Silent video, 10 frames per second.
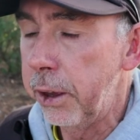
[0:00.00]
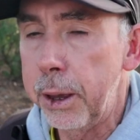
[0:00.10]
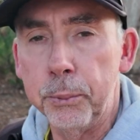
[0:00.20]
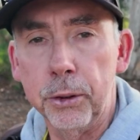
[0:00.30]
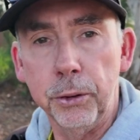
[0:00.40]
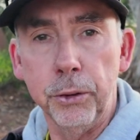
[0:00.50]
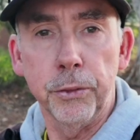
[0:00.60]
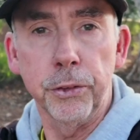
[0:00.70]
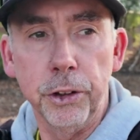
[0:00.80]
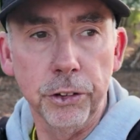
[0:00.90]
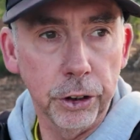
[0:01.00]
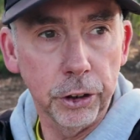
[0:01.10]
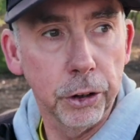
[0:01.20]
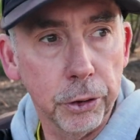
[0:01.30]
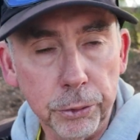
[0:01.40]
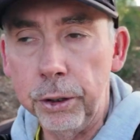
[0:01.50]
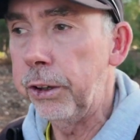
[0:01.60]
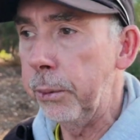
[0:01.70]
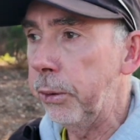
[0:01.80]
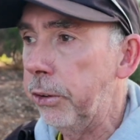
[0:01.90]
absolute freezing cold
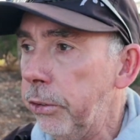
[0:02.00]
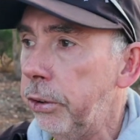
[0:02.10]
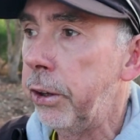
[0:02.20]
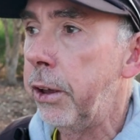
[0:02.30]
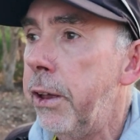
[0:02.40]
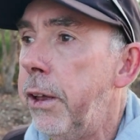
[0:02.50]
temperatures.